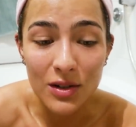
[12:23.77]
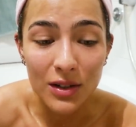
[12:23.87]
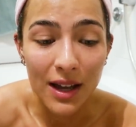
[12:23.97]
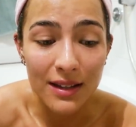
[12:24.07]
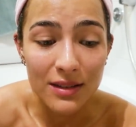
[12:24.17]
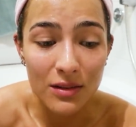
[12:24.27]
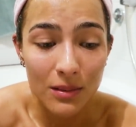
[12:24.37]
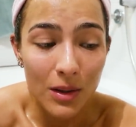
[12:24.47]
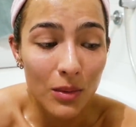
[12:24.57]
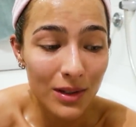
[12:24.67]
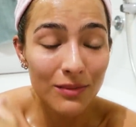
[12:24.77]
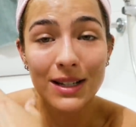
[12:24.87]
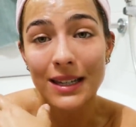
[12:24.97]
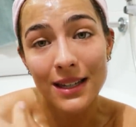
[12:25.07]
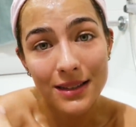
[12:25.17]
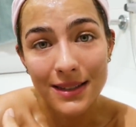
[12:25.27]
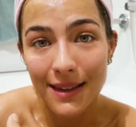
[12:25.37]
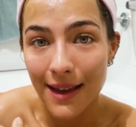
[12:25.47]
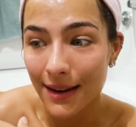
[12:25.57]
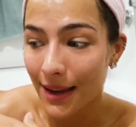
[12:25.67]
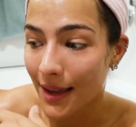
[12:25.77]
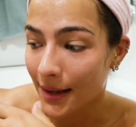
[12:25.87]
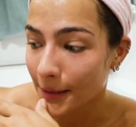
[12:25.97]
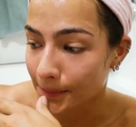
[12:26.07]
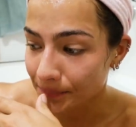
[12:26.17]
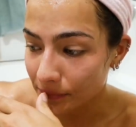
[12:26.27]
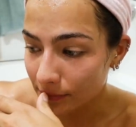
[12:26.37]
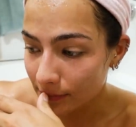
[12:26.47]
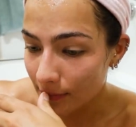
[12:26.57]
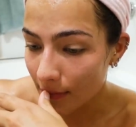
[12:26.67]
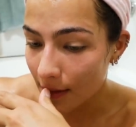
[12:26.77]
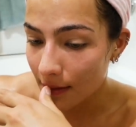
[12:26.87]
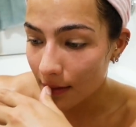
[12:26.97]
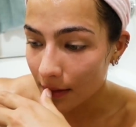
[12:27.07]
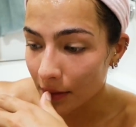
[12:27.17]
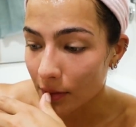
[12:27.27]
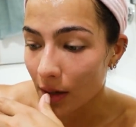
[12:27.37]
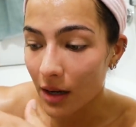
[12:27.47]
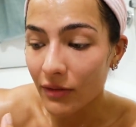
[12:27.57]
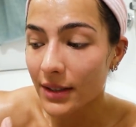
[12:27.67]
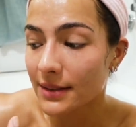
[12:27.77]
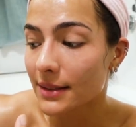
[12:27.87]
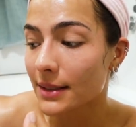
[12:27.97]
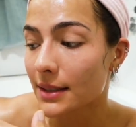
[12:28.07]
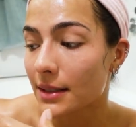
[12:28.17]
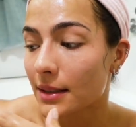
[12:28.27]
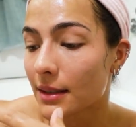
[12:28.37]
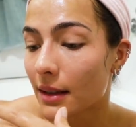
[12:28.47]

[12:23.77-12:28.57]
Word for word: You guys know I'm always really into that, and you know, obviously